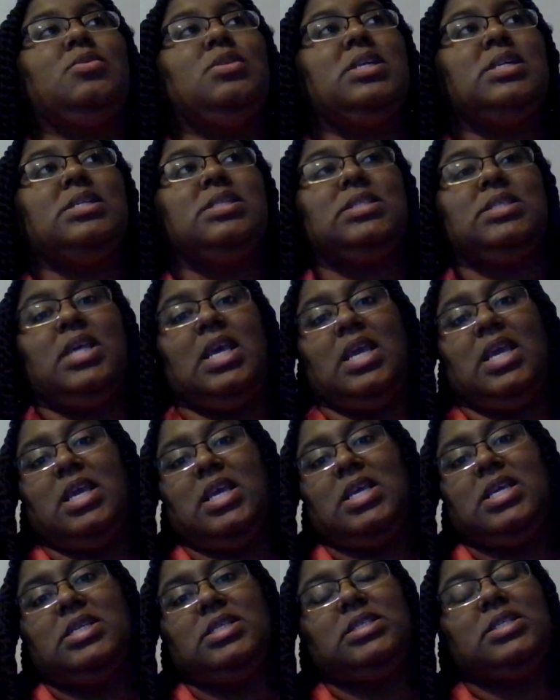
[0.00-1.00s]
you need to take it
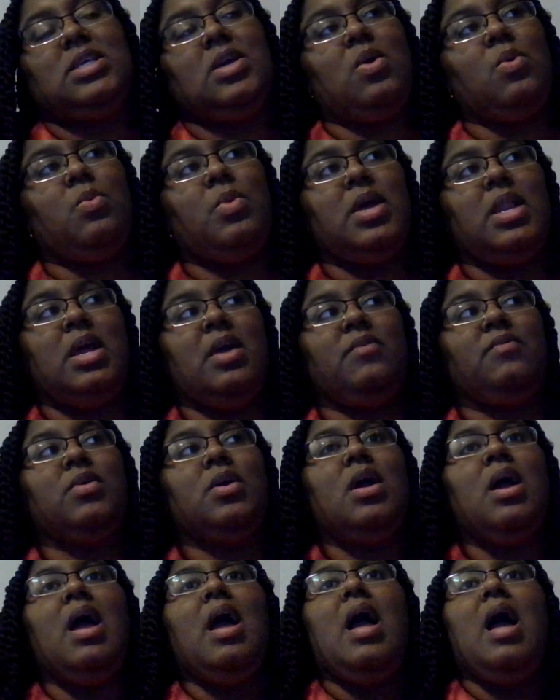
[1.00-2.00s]
easy or whatever,